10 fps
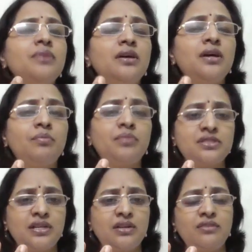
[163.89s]
a
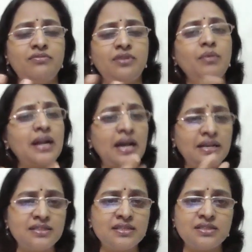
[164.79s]
person from our
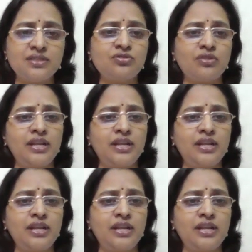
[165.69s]
ancestors or